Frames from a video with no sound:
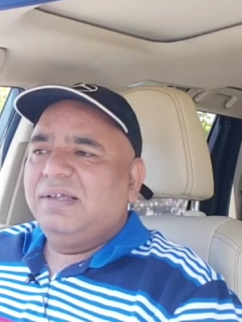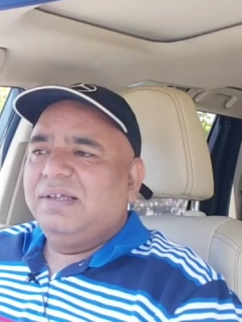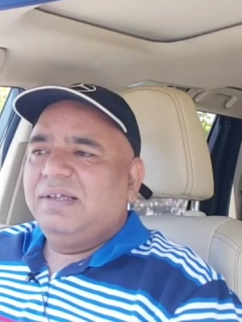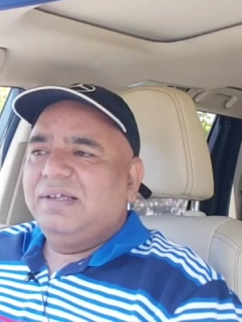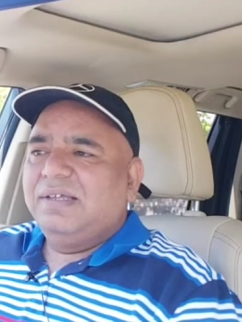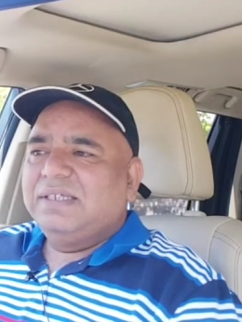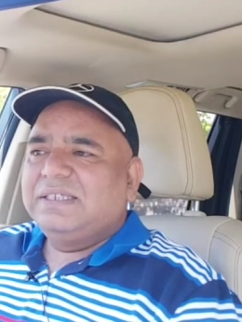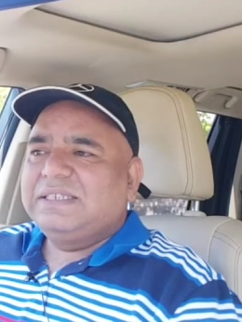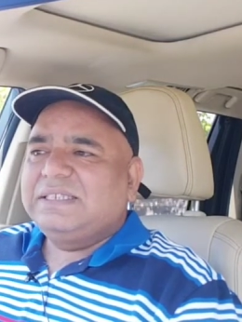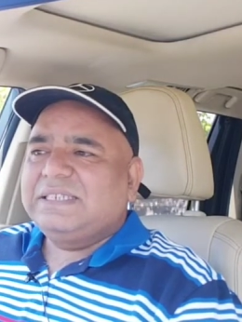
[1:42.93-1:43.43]

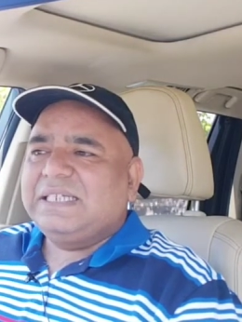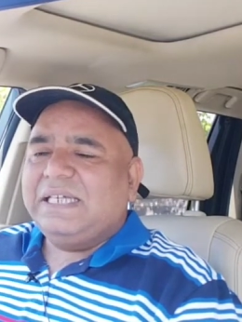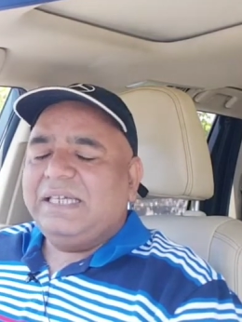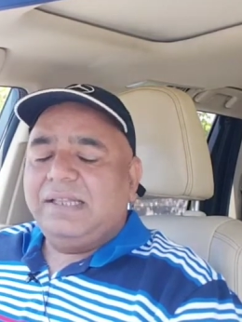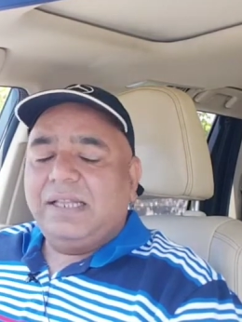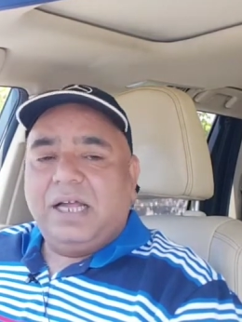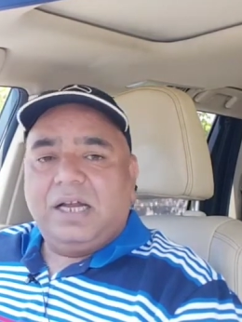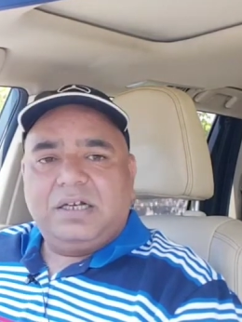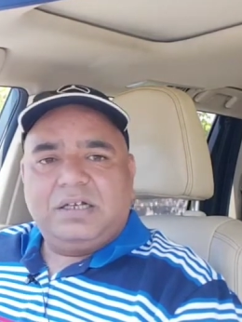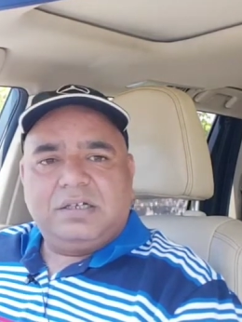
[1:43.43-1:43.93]
say
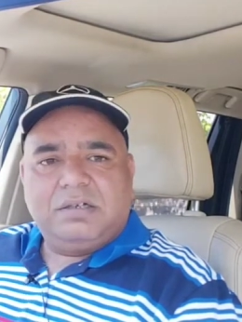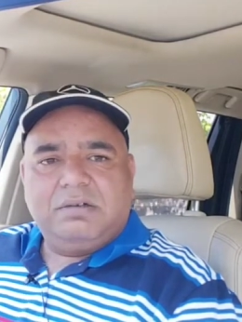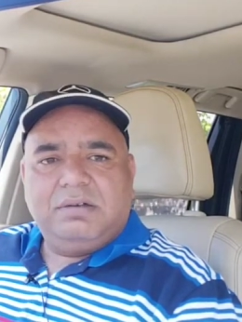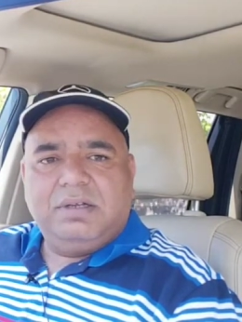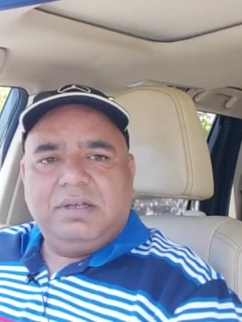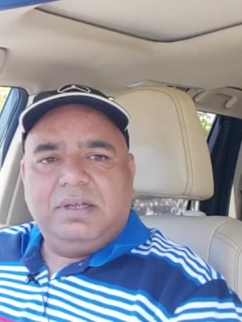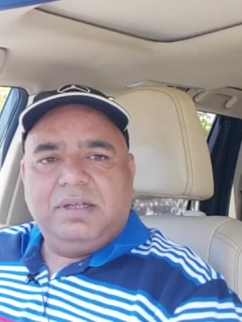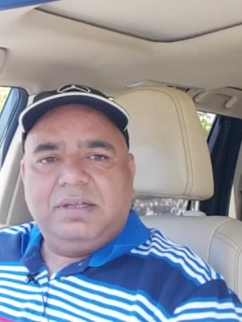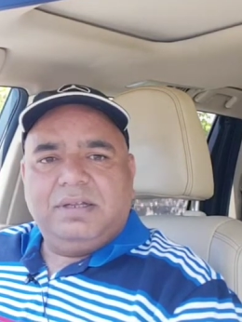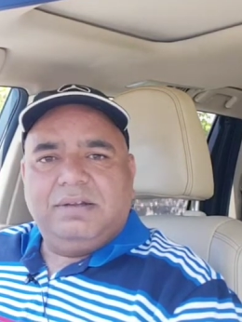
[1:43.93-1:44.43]
that.
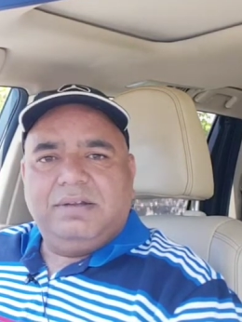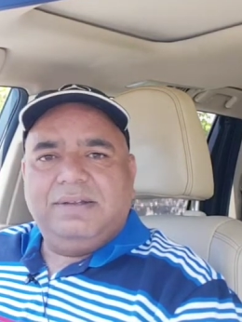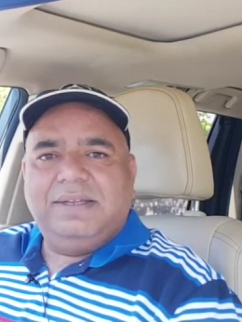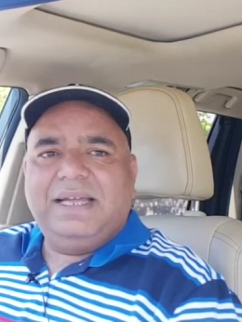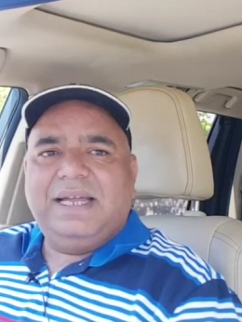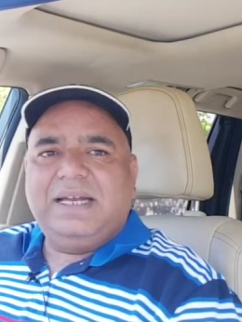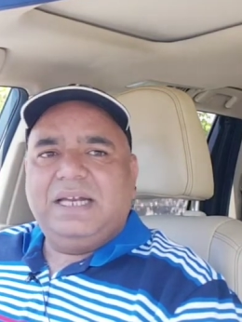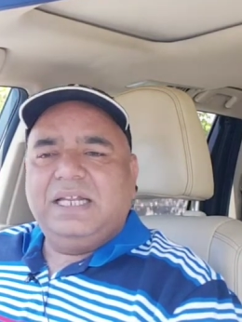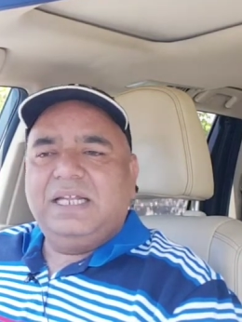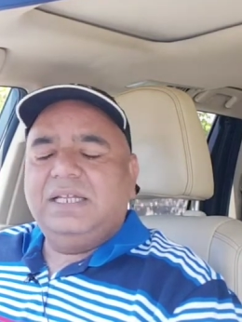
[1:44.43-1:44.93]

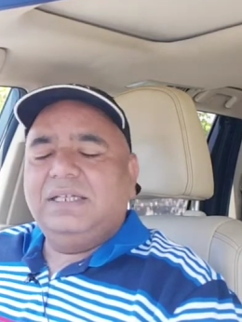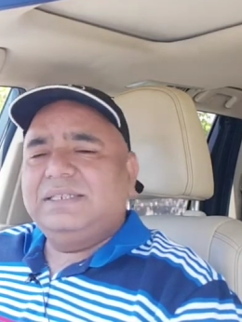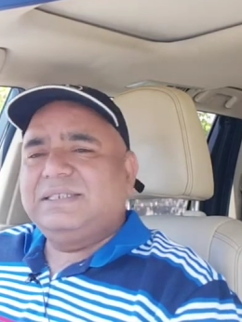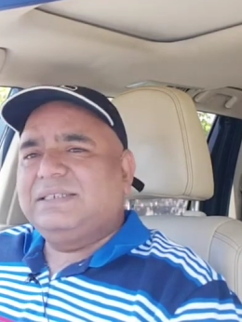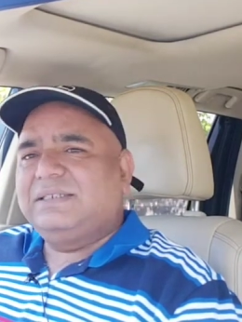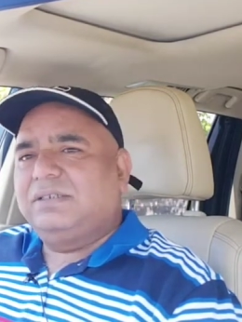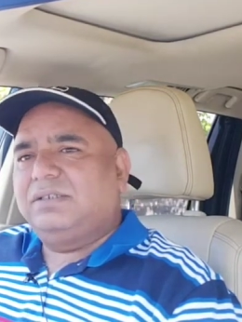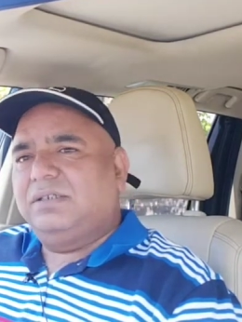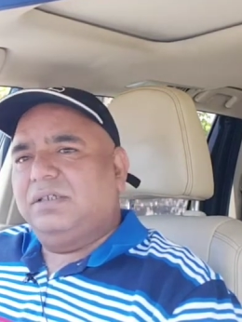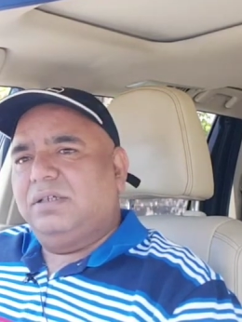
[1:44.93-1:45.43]
That
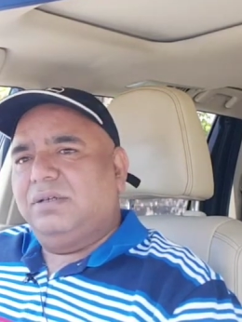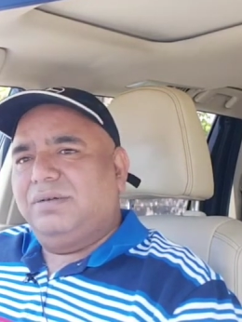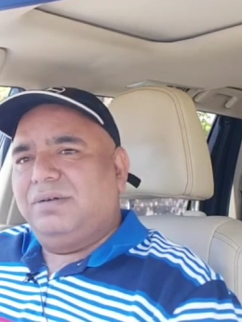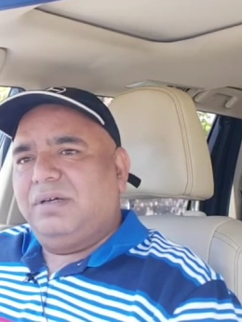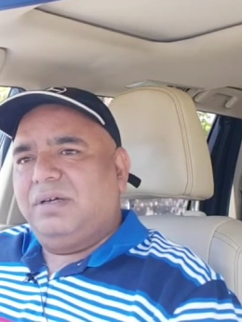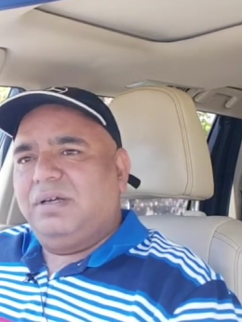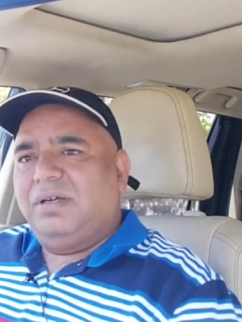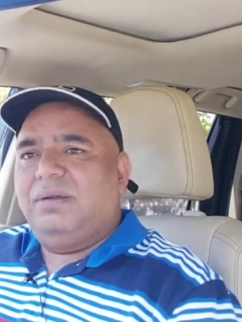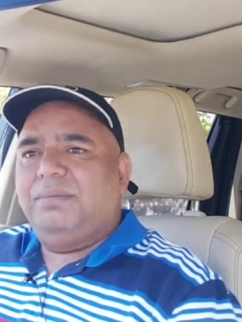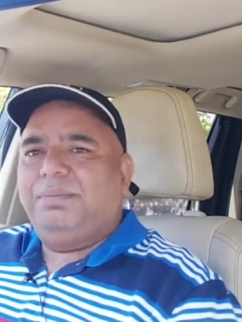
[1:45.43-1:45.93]
is
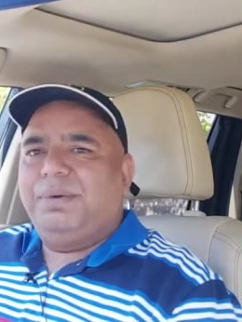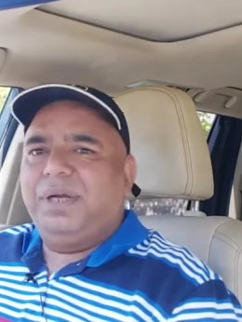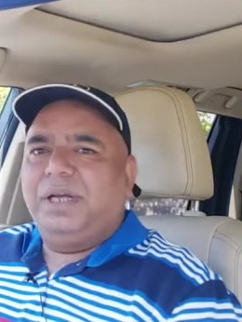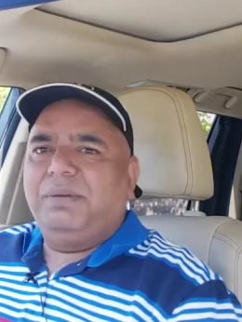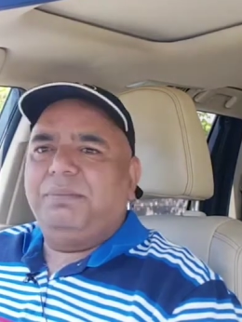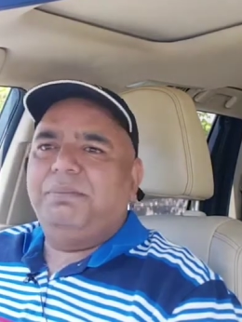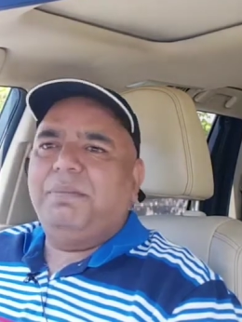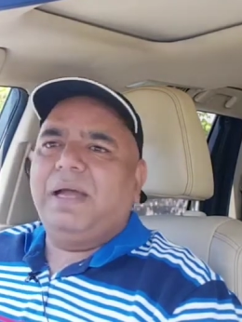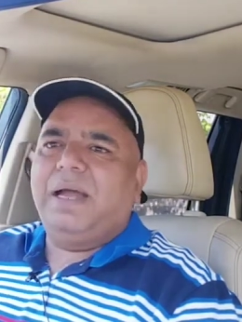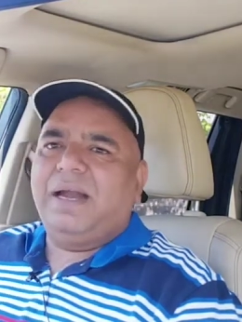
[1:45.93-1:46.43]
pretty
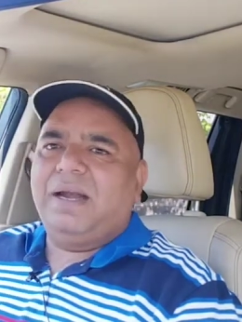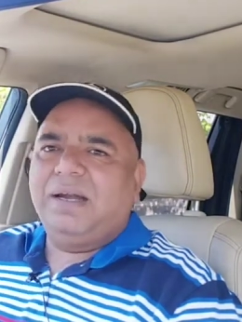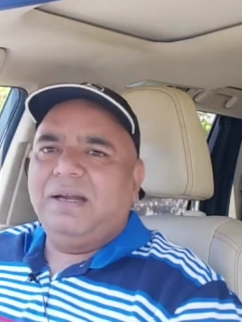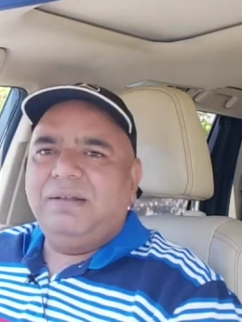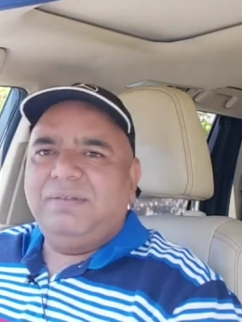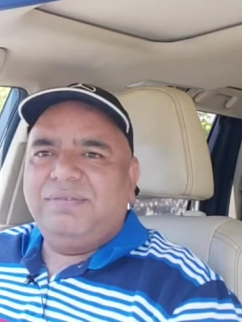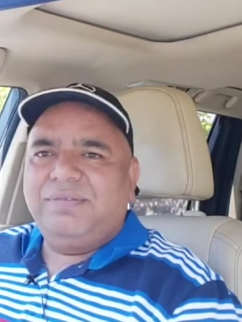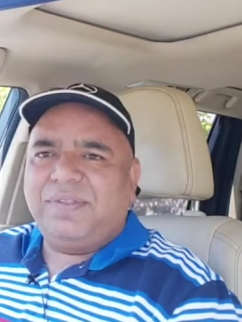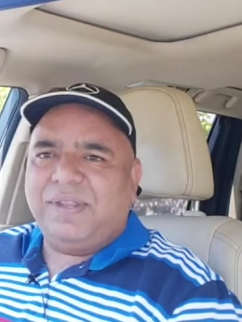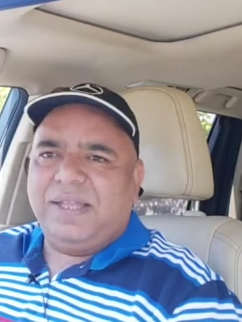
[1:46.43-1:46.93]
bad
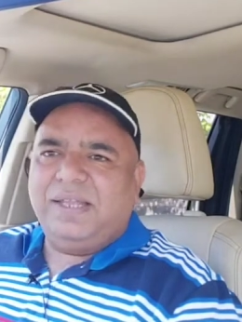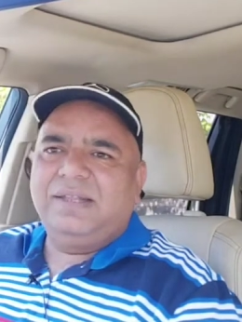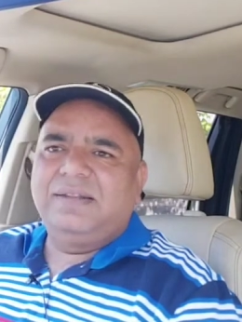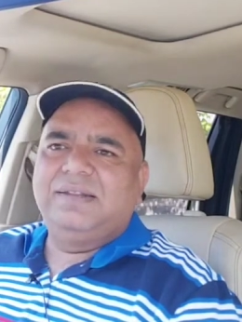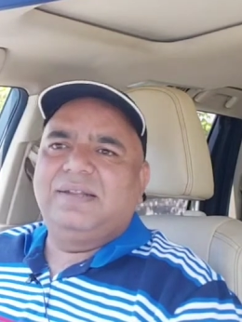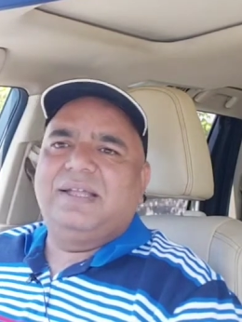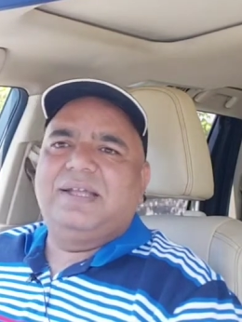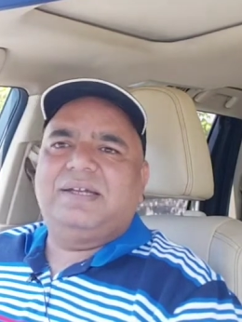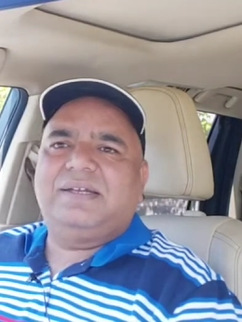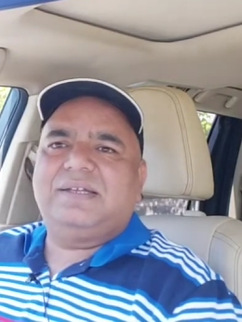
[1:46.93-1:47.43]
thing
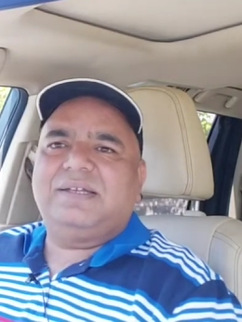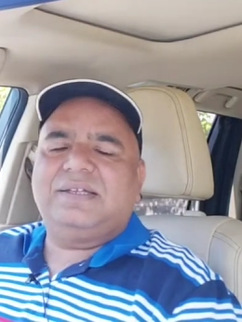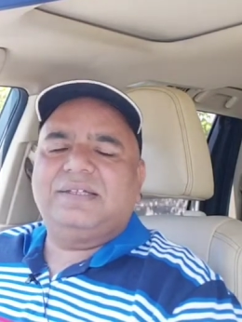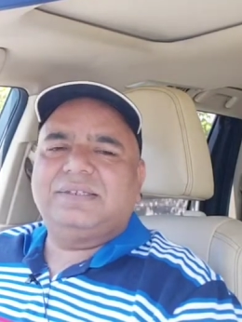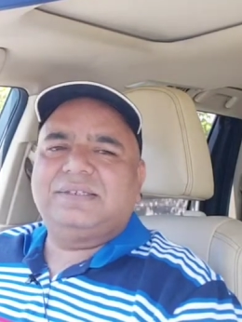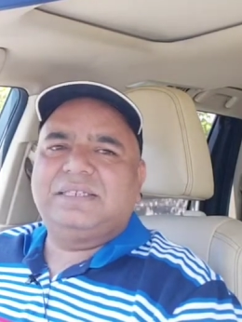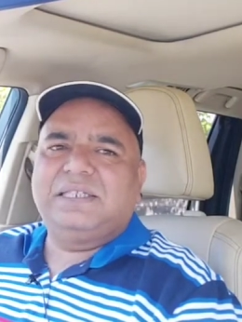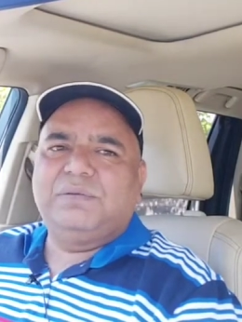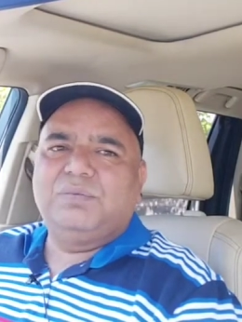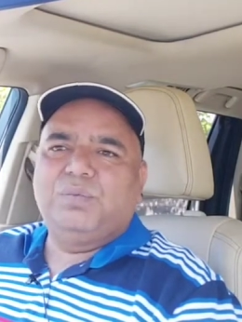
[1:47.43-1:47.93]
that
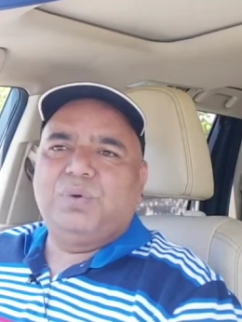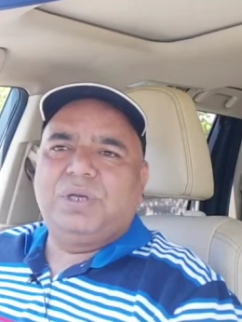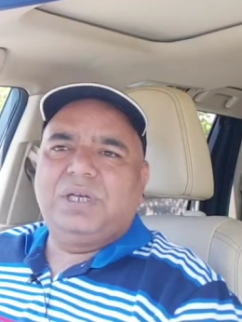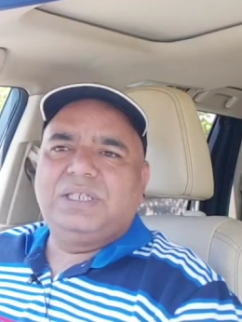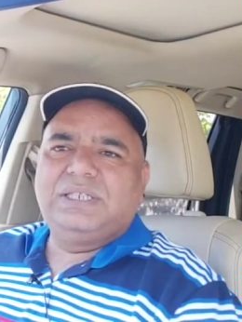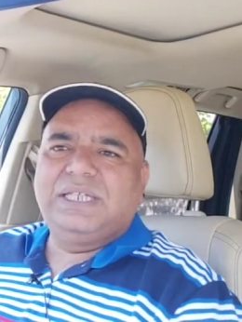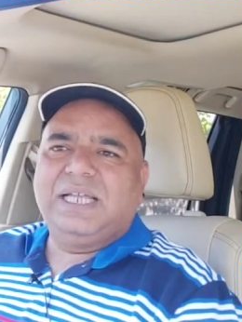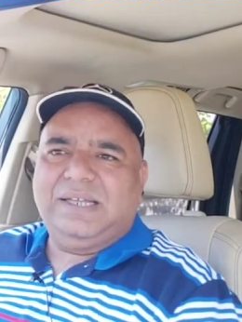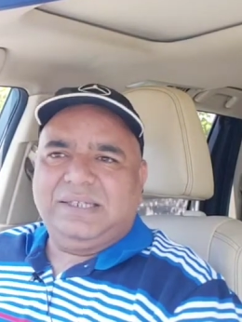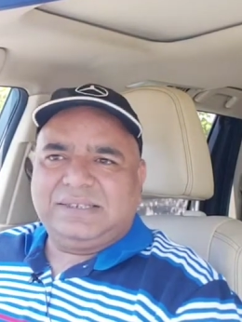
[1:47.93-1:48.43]
someone is
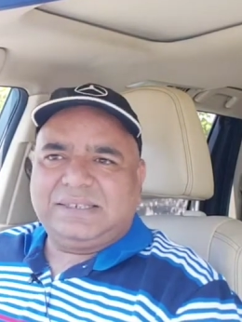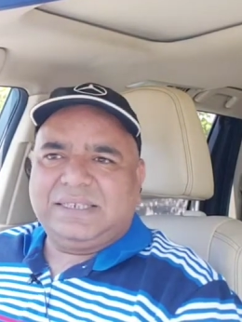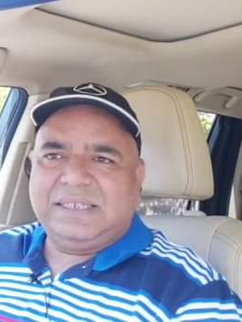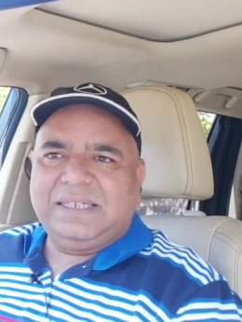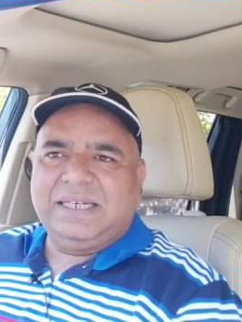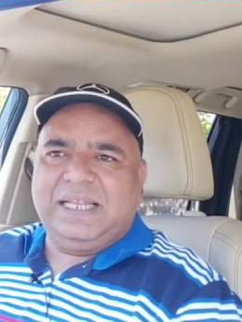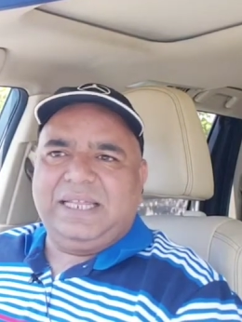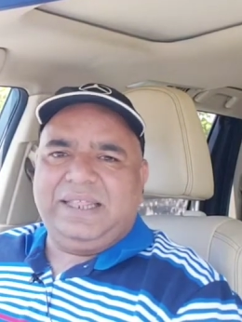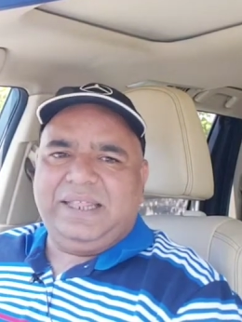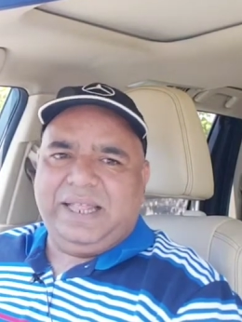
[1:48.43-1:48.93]
asking
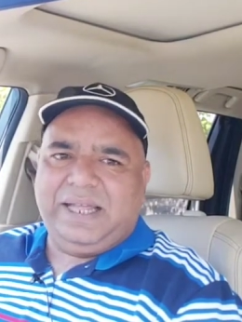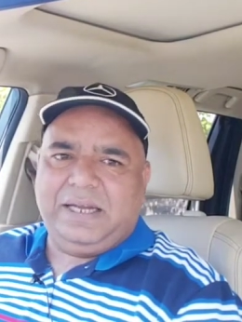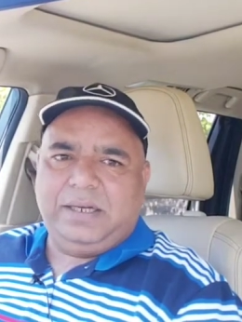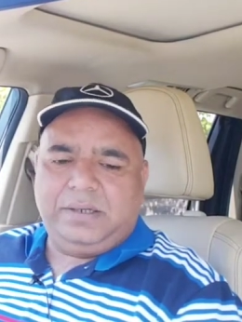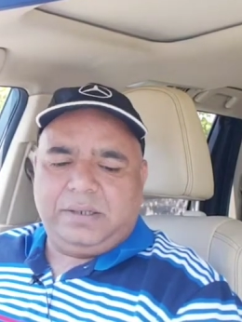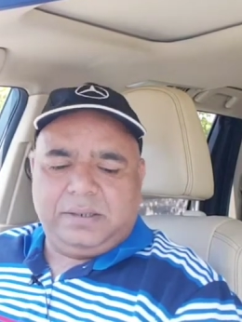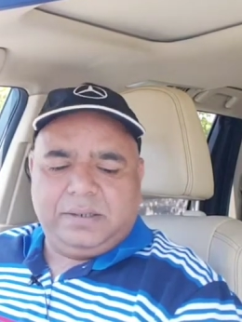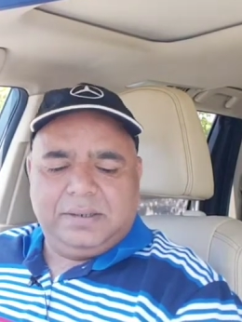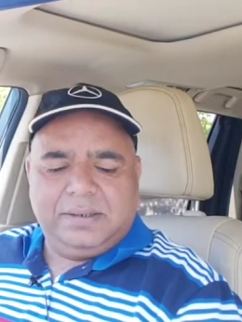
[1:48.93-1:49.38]
like that.